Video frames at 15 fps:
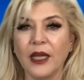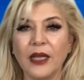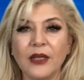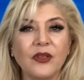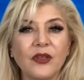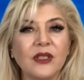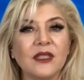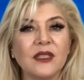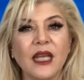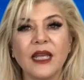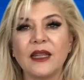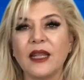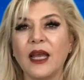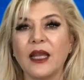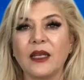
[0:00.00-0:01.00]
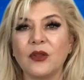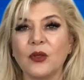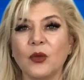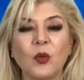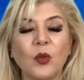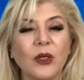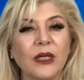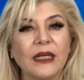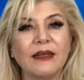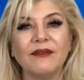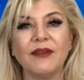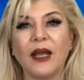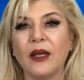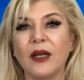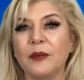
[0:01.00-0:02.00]
And you can take that in the work
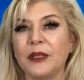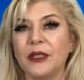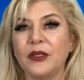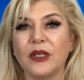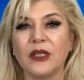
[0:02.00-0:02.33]
environment,